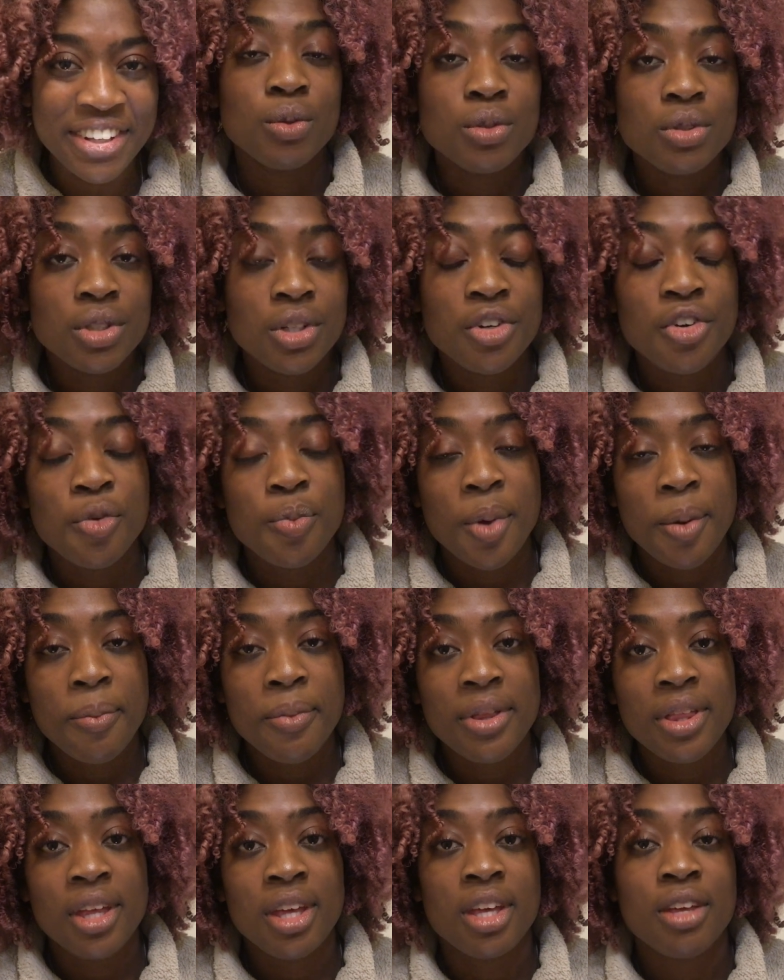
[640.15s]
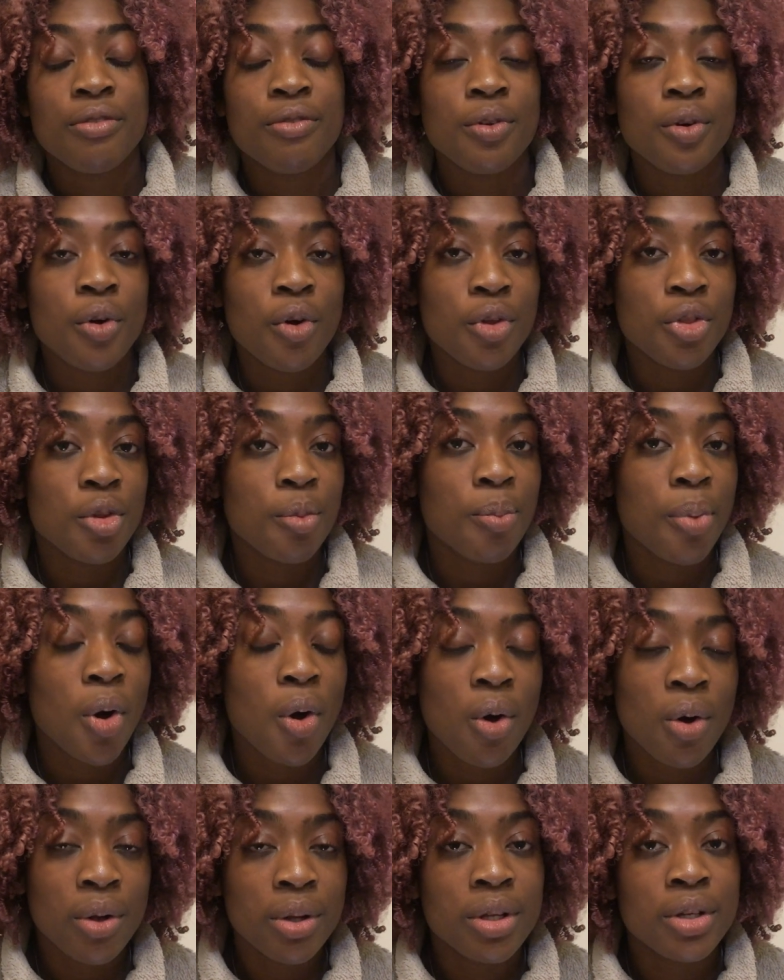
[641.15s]
Also remember that if you're on the
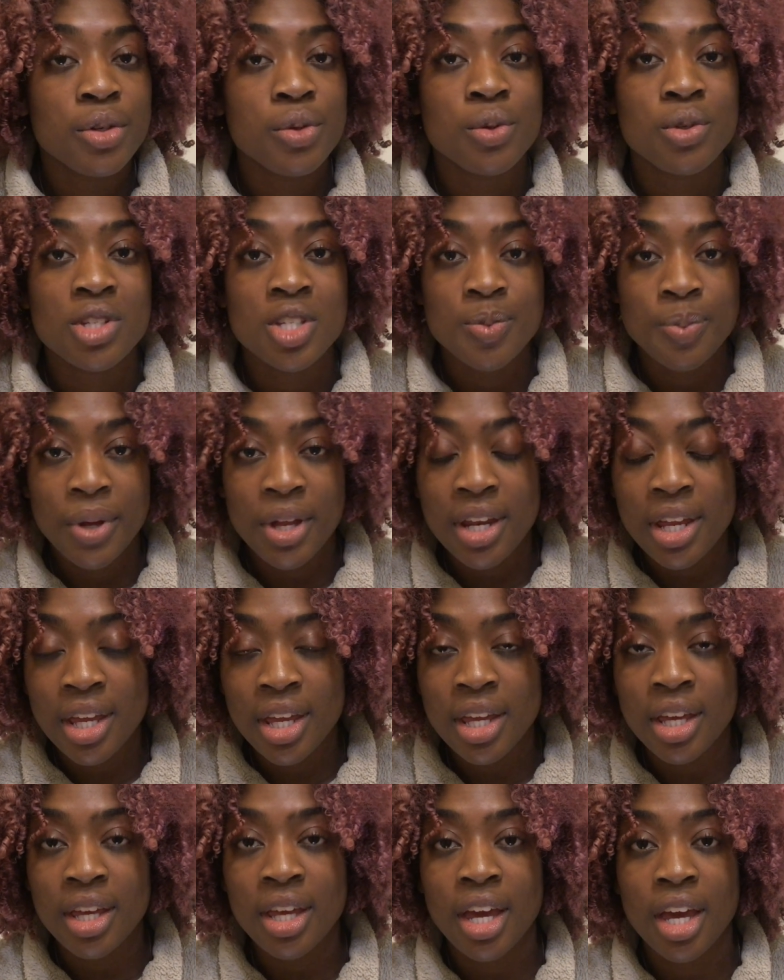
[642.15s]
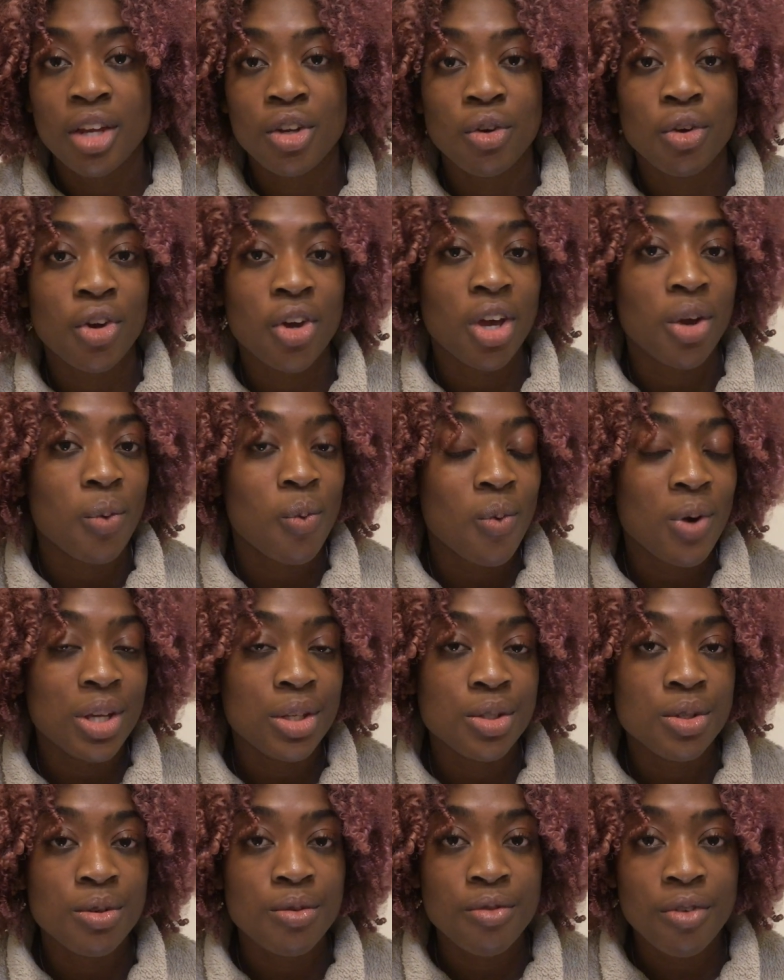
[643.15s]
pole and you're spinning and you're going way
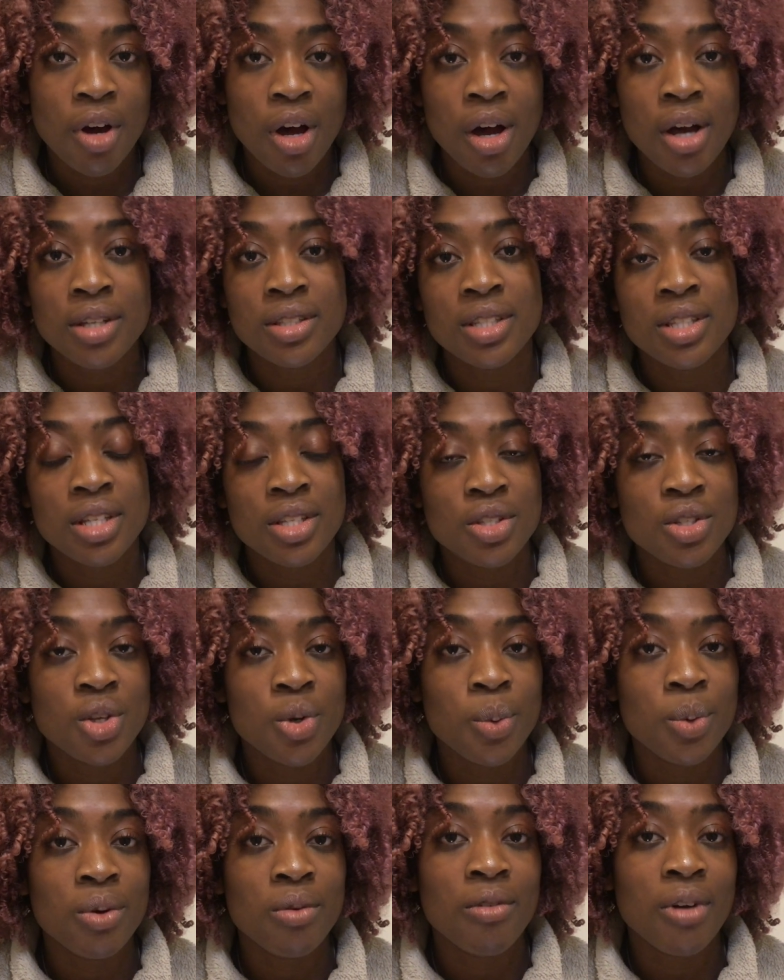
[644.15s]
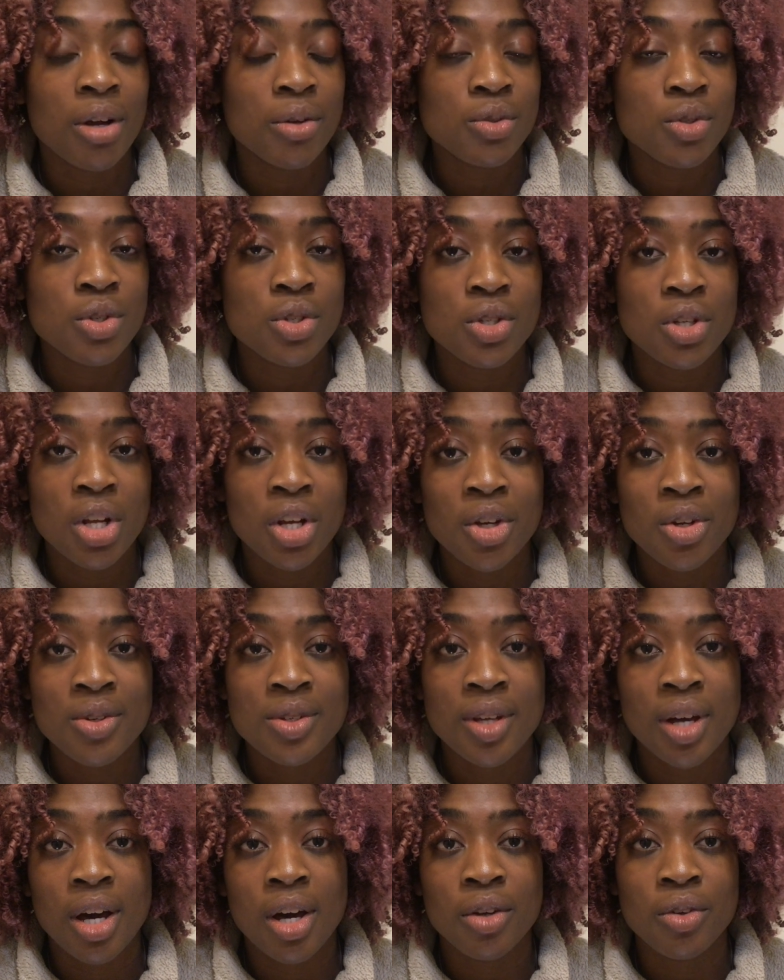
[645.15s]
too fast and there's no one around to slow you
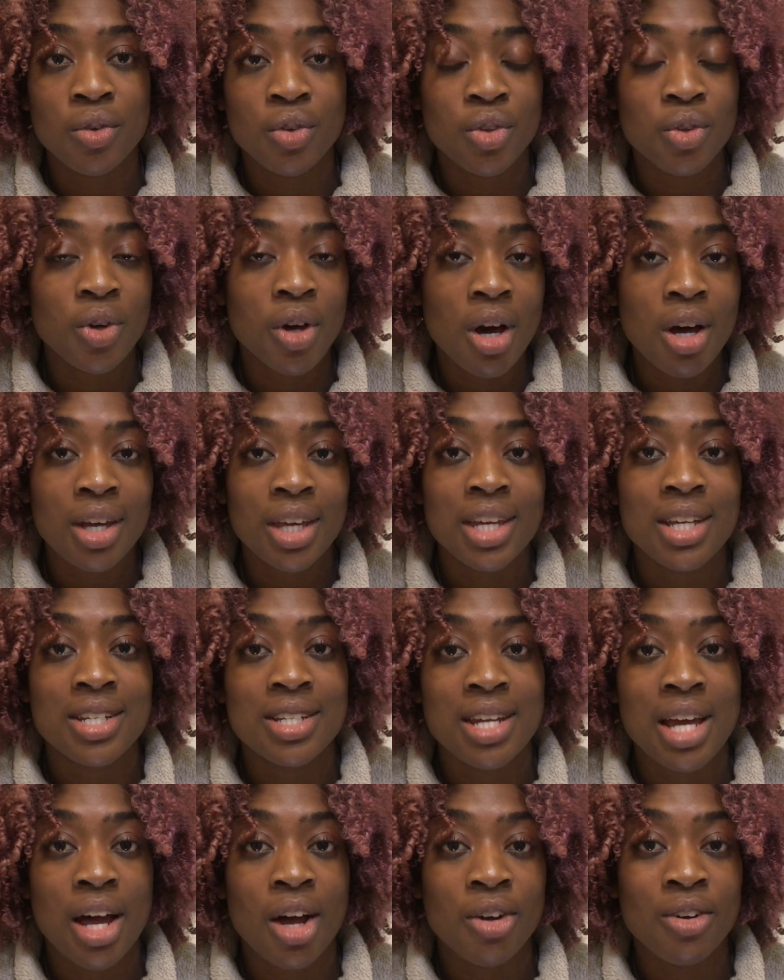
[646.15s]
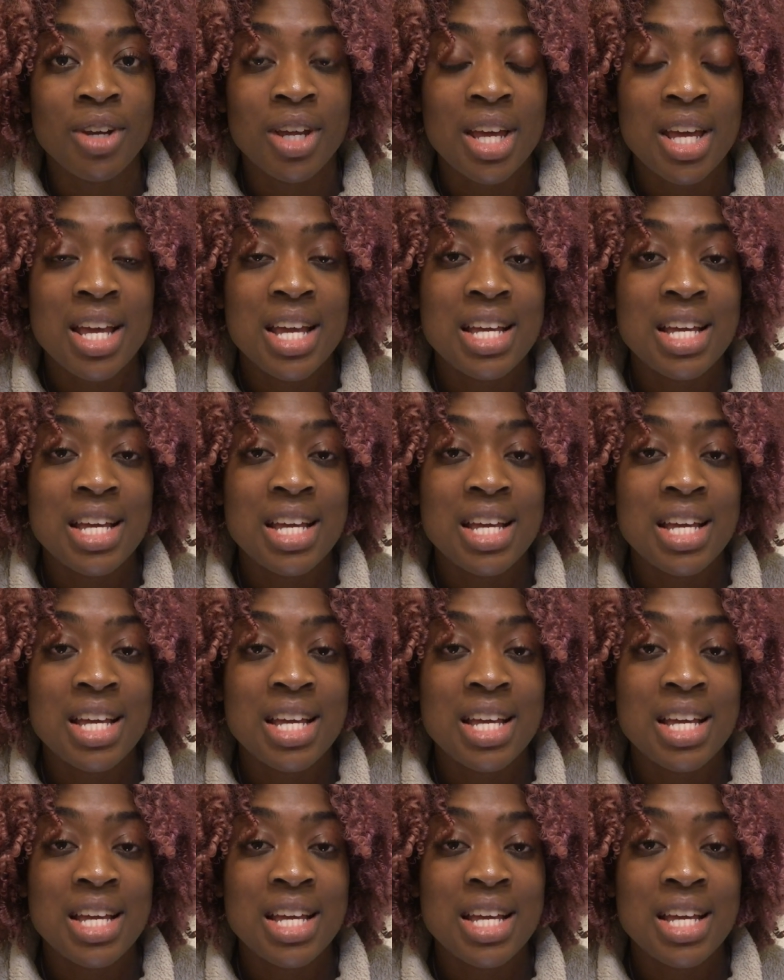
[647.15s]
down, or you can't get down,